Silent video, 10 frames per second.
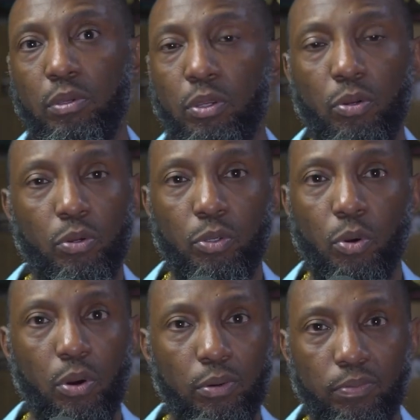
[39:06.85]
you know,
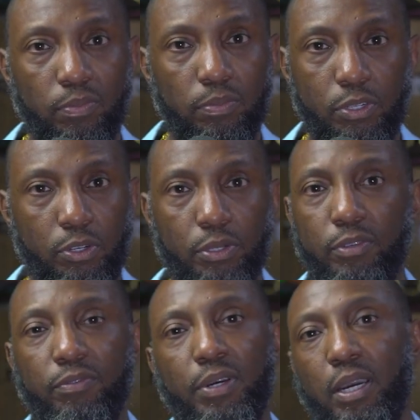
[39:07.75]
your
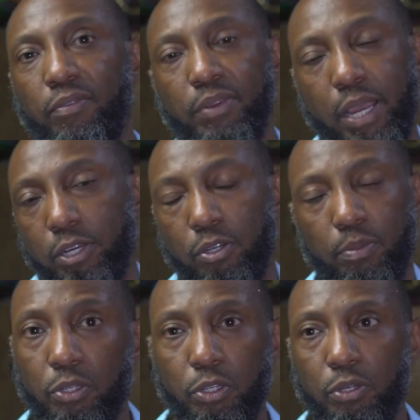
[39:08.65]
certified financial
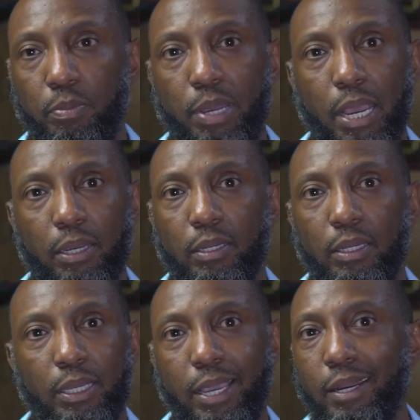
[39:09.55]
into your bank,
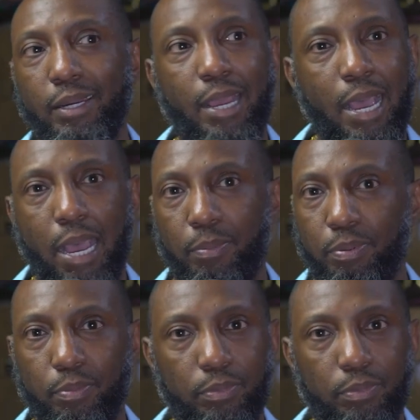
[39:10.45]
get an app,